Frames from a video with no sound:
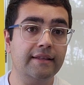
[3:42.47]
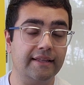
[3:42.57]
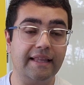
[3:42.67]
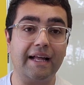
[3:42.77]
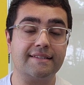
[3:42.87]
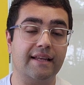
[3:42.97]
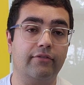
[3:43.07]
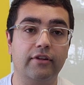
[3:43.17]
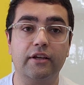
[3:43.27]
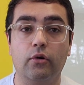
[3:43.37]
then that's
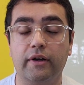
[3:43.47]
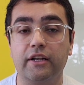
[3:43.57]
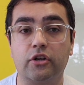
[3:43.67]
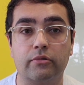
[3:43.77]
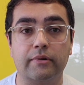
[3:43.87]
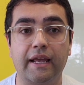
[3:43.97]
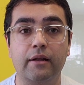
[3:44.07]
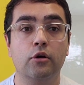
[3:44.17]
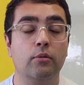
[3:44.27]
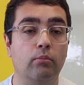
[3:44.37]
definitely going to
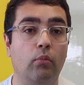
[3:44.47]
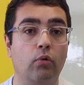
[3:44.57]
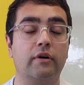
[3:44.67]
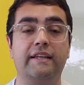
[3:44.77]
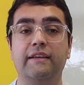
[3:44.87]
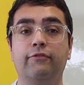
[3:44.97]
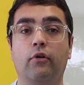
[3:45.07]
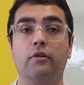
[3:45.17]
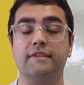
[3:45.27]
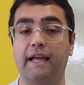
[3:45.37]
create more
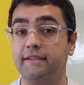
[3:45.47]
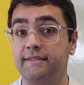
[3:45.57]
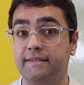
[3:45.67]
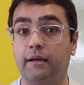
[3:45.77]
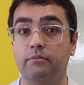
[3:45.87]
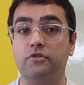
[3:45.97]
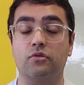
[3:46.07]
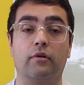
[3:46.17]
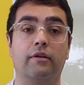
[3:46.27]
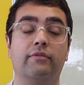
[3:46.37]
defaults and some
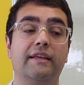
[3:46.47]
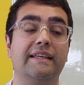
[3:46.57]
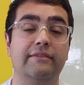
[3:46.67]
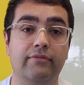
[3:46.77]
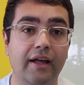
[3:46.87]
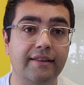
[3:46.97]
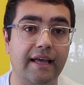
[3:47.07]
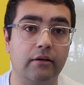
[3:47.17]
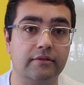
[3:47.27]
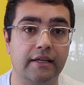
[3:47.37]
sort of event
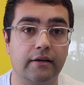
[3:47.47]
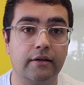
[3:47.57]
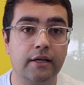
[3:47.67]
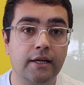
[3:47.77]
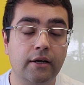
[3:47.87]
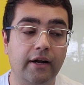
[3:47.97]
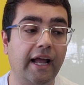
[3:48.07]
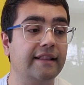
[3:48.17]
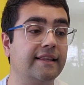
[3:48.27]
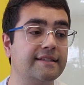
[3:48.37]
out there, right?
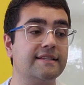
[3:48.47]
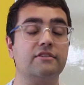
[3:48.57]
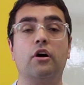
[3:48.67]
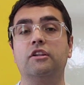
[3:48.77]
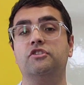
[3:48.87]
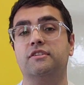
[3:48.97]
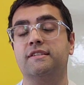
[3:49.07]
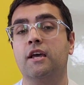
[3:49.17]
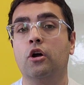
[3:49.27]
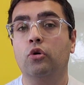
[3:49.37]
And this is not
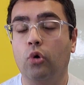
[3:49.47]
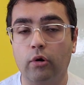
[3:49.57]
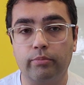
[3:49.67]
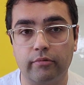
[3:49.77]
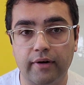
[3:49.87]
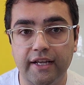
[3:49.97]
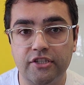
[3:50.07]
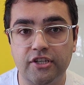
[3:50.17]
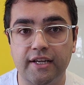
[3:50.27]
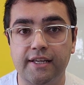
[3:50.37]
just
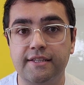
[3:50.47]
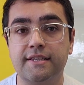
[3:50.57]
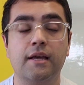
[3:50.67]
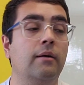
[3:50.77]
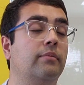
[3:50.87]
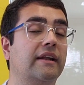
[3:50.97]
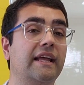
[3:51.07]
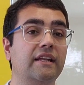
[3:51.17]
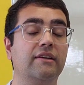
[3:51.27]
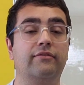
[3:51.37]
corporations, but
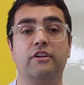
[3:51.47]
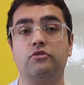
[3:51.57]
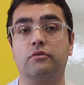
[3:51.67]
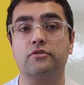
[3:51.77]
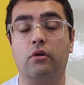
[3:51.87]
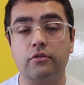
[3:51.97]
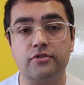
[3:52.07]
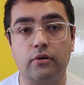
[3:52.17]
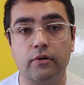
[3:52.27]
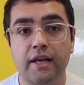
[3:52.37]
individuals
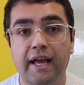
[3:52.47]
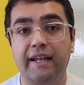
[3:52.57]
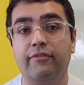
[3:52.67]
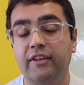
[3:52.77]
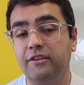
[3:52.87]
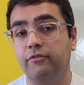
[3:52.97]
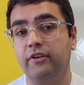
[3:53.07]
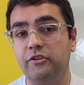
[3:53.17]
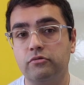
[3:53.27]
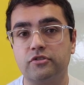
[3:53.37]
also. And if
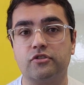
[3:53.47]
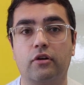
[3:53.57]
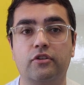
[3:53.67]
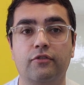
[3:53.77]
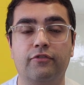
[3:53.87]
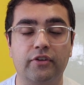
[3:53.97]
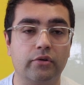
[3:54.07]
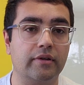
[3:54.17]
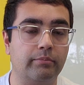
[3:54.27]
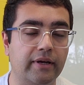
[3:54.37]
individuals start to
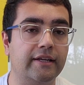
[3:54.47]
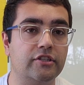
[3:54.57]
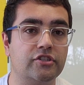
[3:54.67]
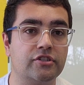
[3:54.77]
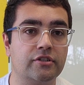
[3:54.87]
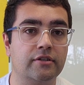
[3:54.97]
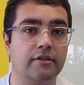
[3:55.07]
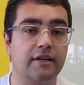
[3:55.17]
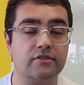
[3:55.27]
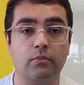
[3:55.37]
feel the pinch
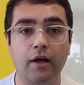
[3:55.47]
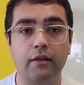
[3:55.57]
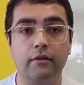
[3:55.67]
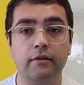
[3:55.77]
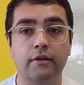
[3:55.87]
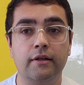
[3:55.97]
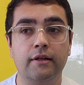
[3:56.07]
as well,